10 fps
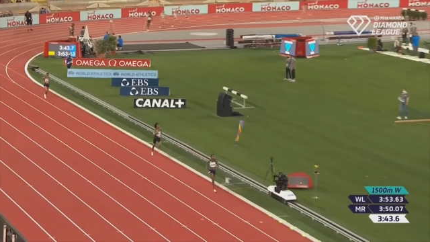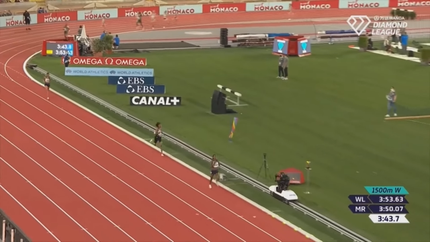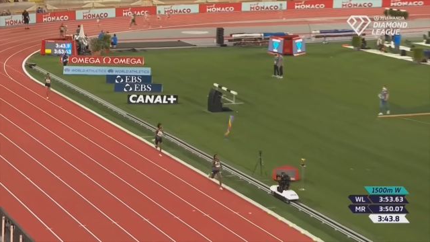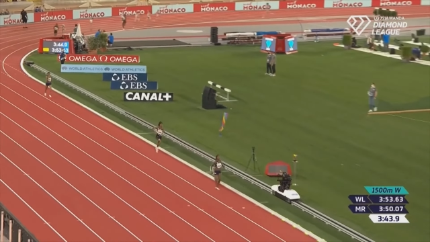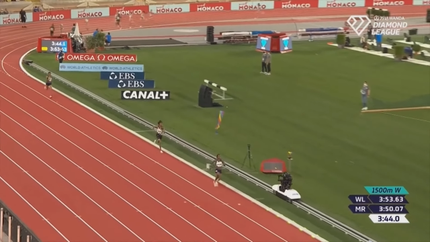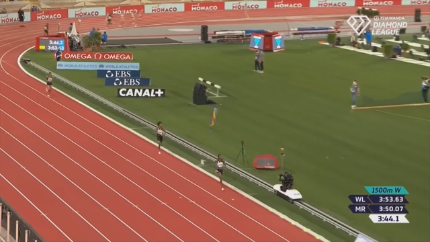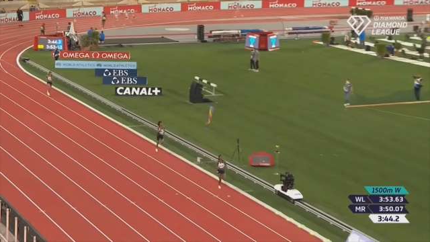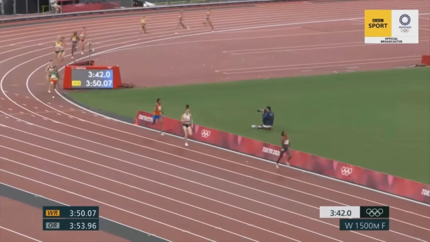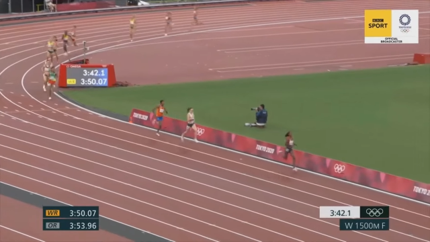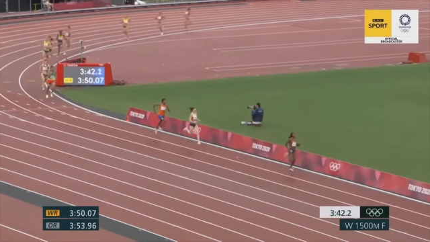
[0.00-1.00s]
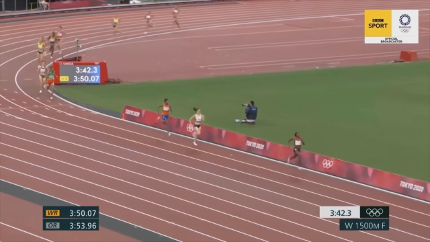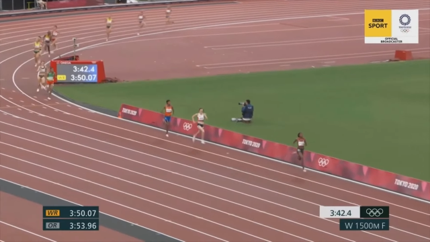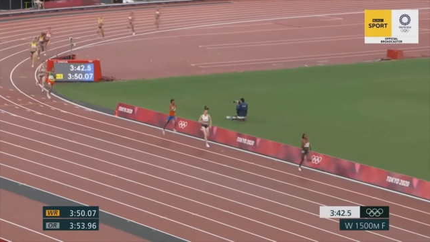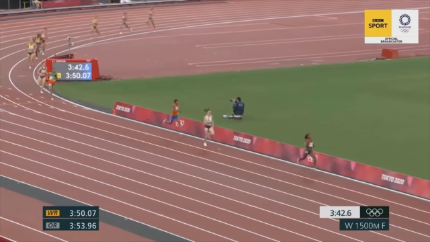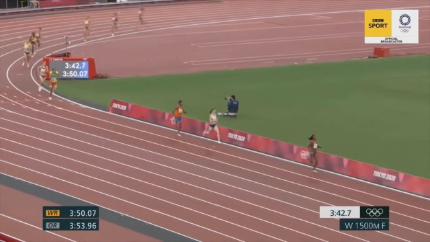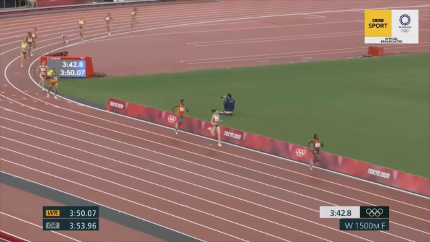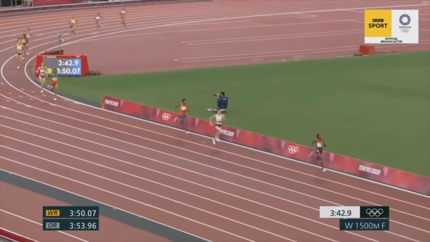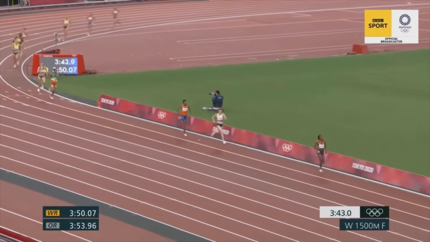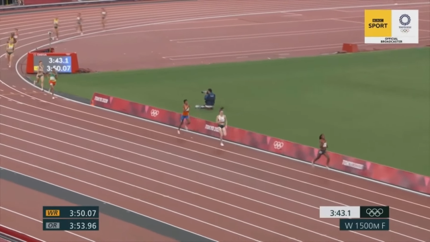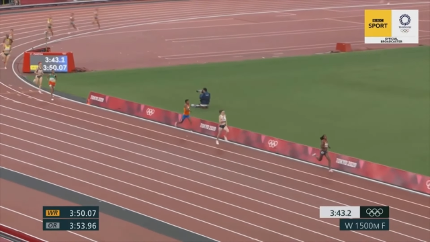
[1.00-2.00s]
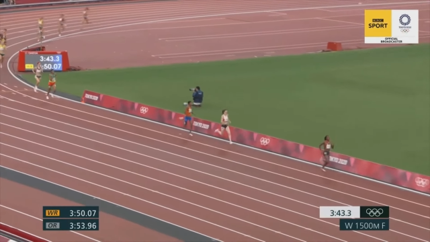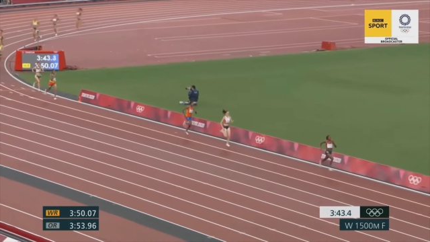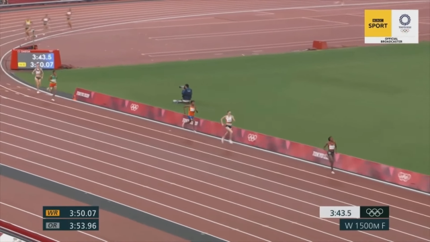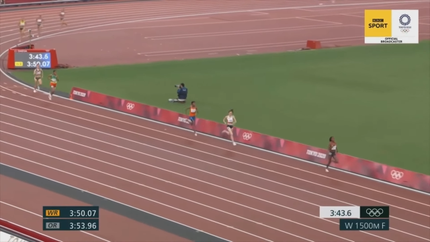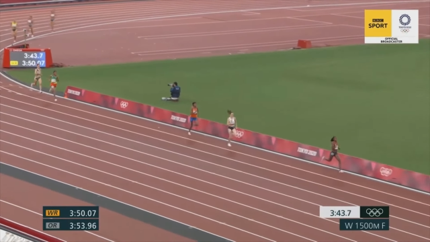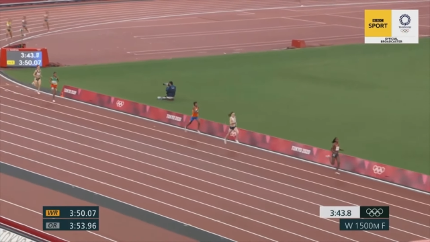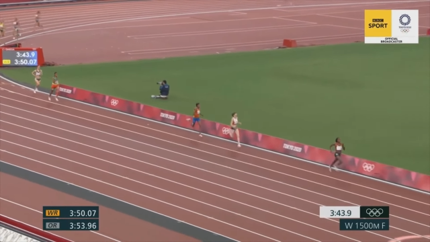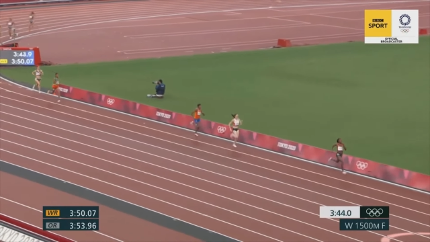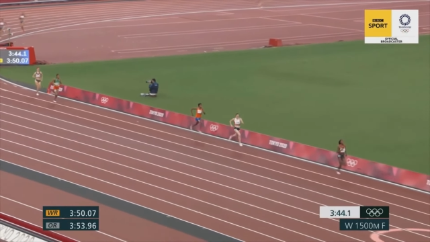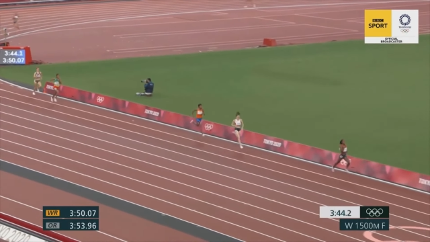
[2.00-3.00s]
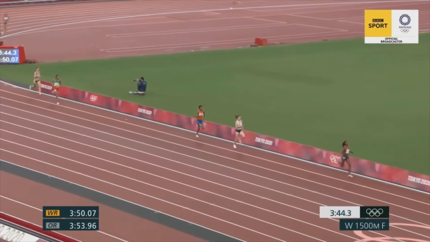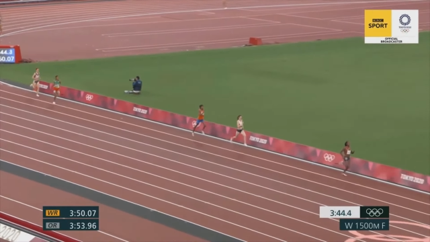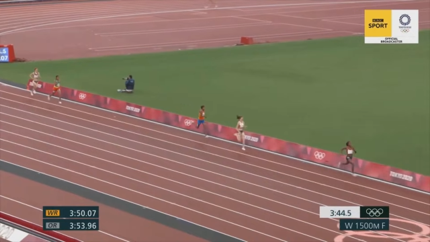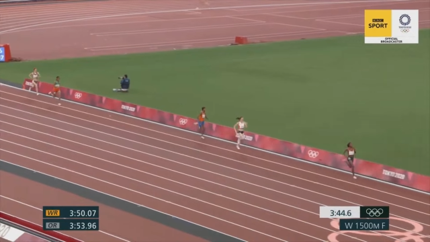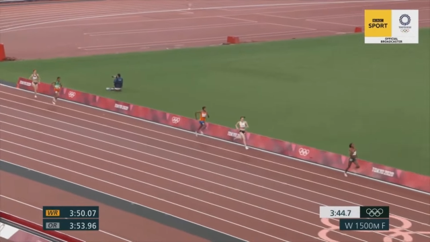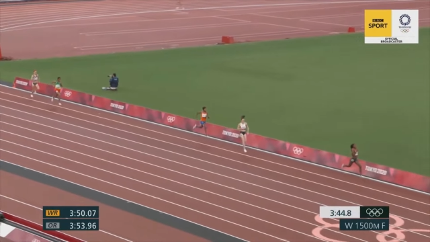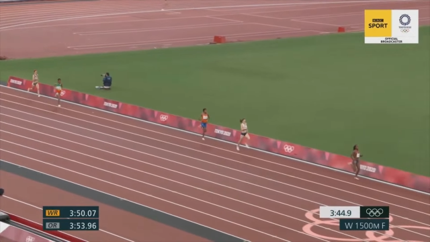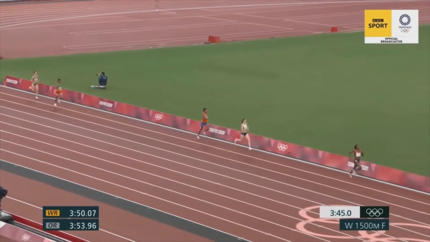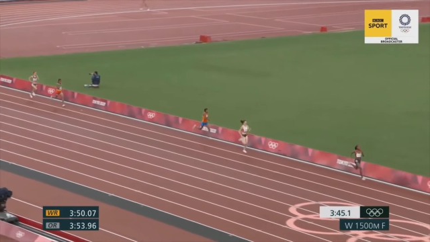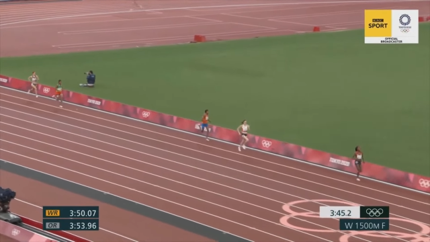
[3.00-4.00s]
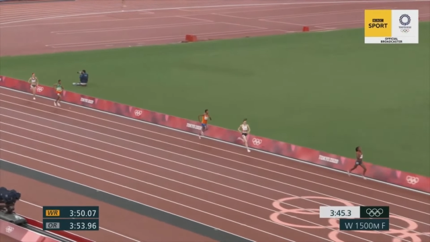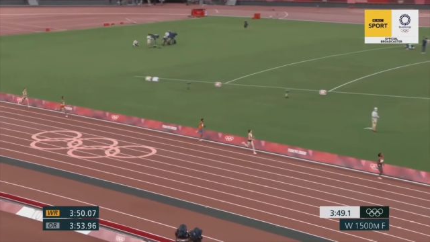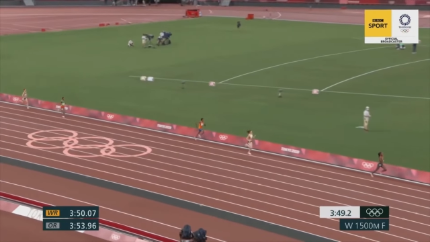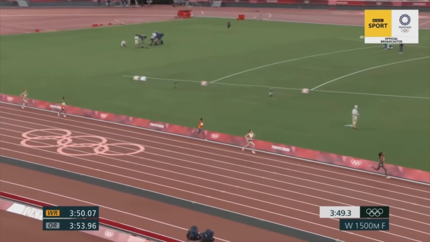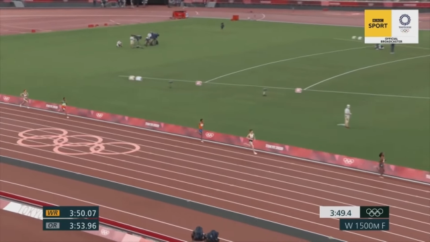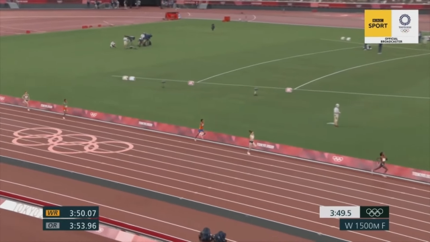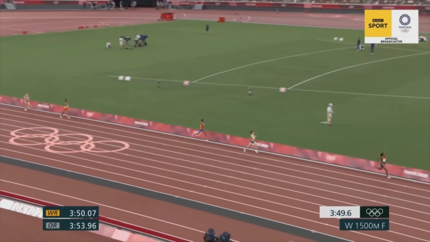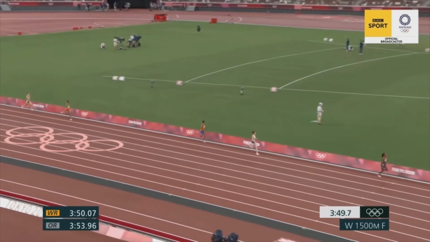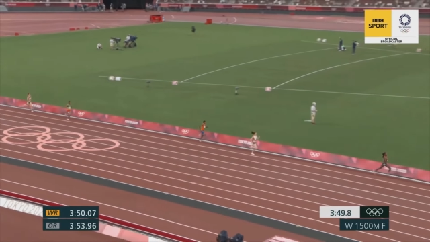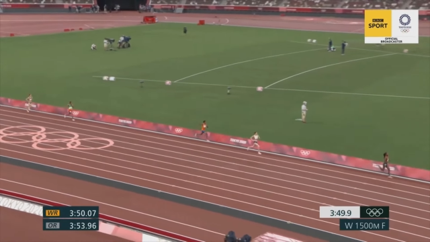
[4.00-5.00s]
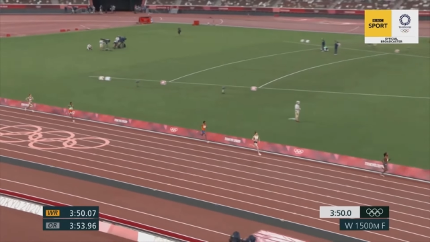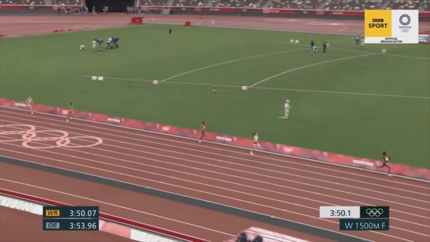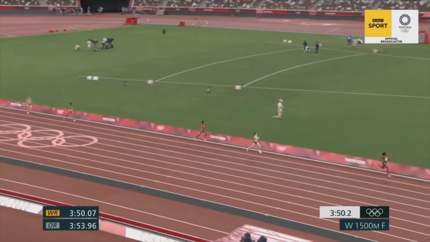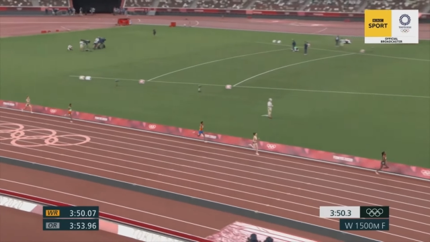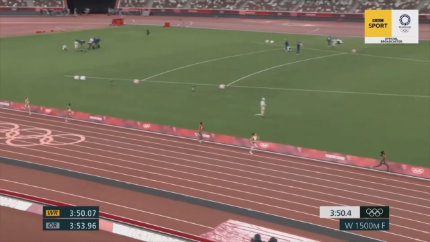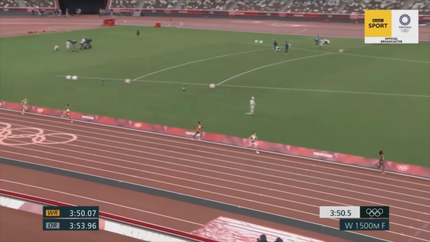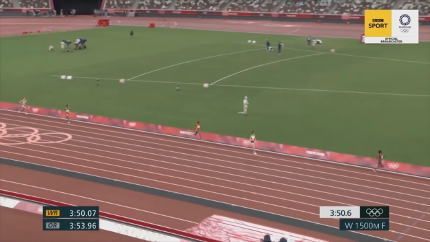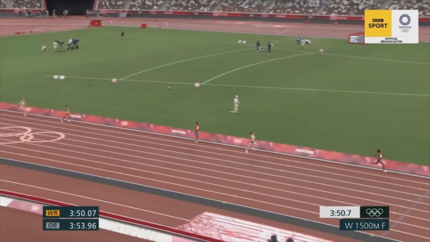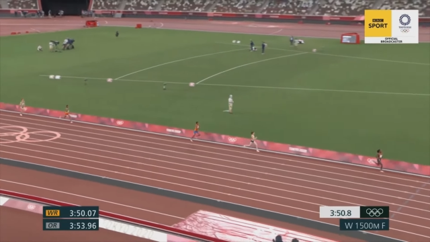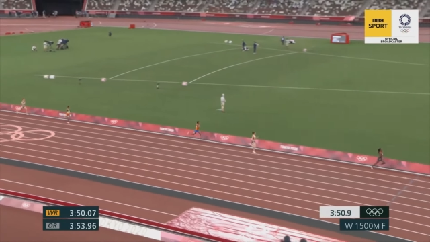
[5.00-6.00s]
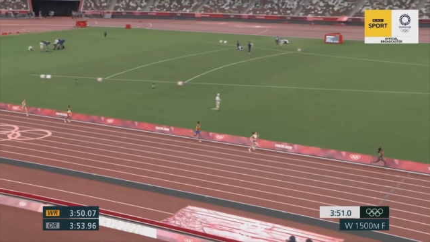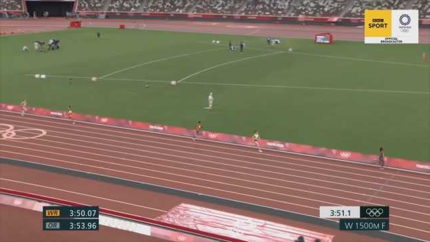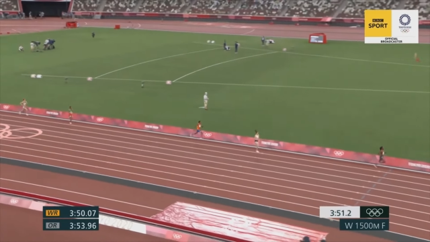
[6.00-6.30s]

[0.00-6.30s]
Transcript: (no speaker visible)